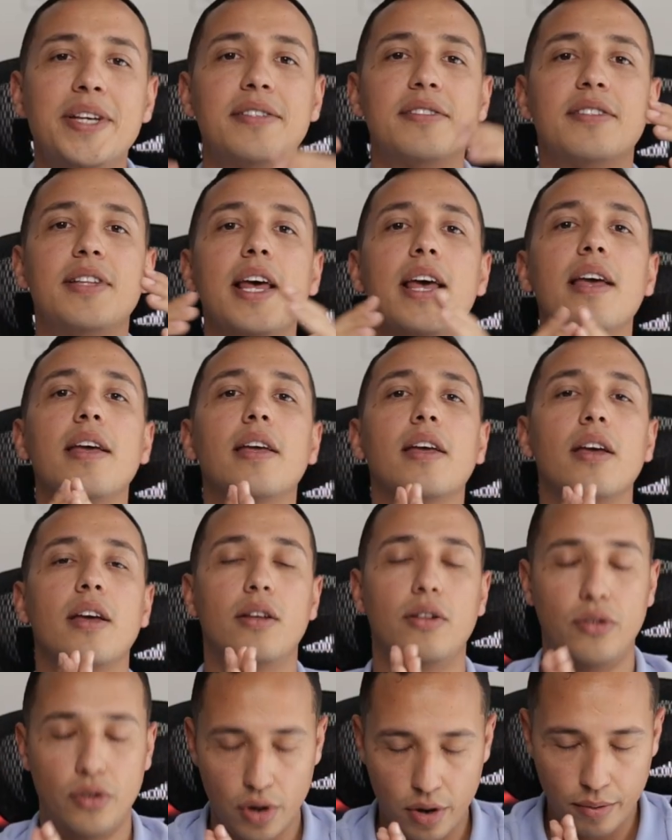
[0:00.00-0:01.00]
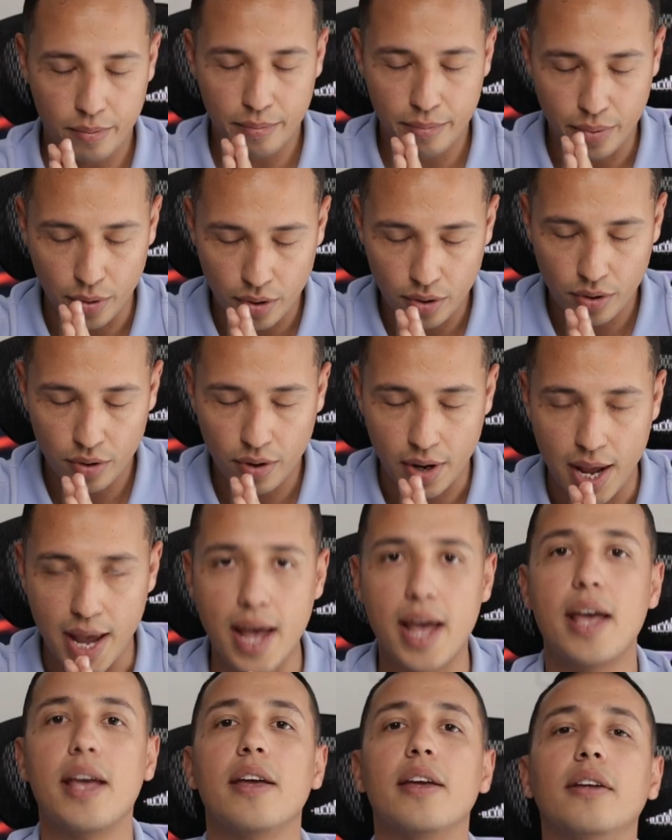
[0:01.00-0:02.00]
Mistake number
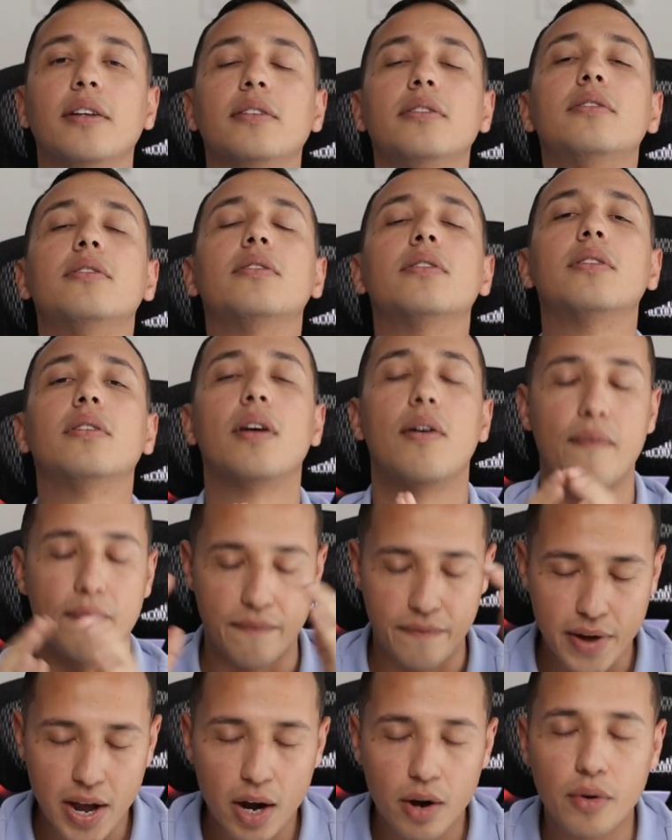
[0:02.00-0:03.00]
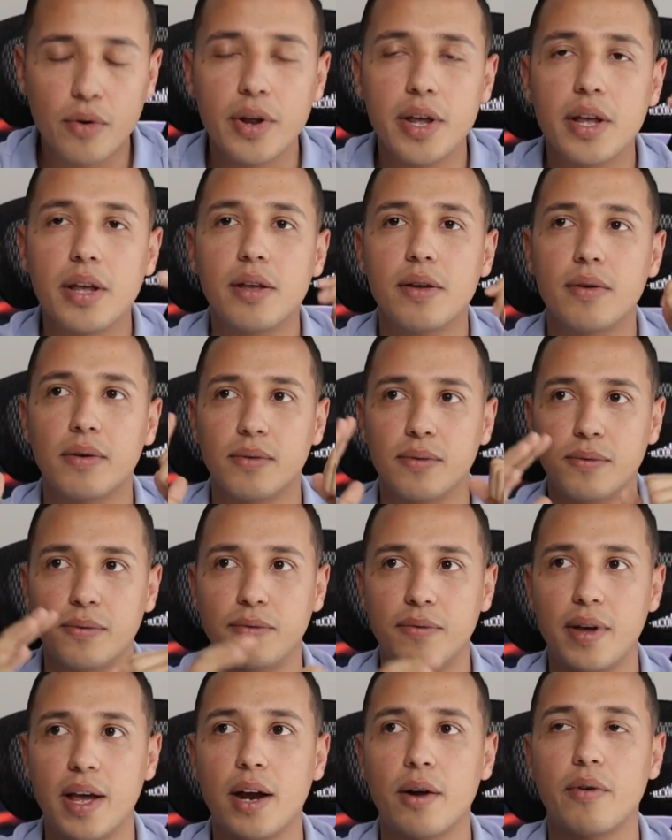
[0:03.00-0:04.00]
8. Very,
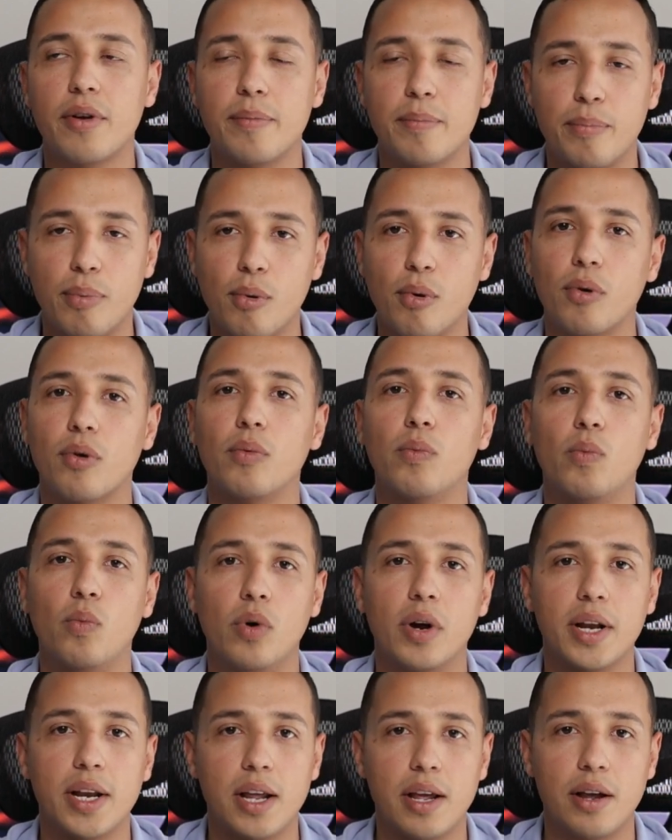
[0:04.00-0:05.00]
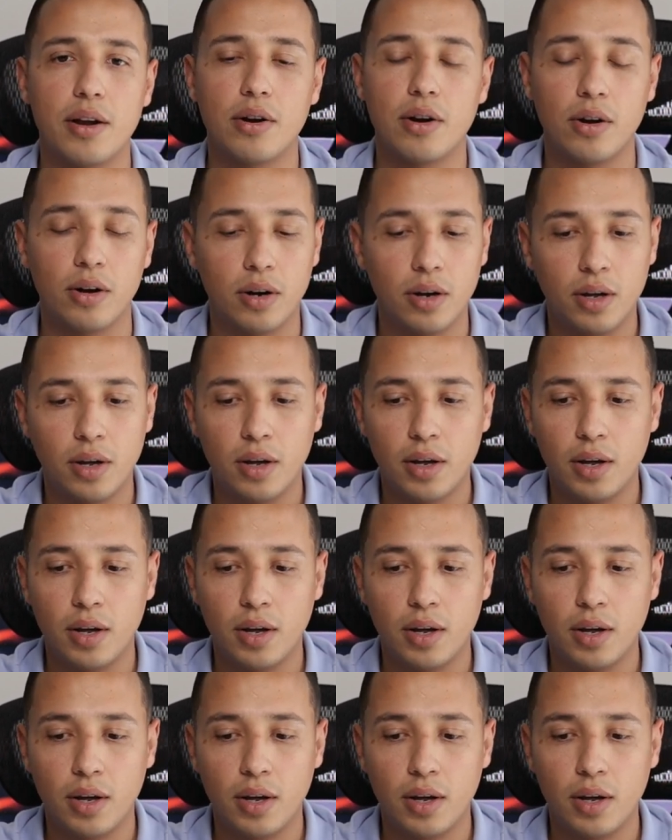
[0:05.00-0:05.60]
very important one here.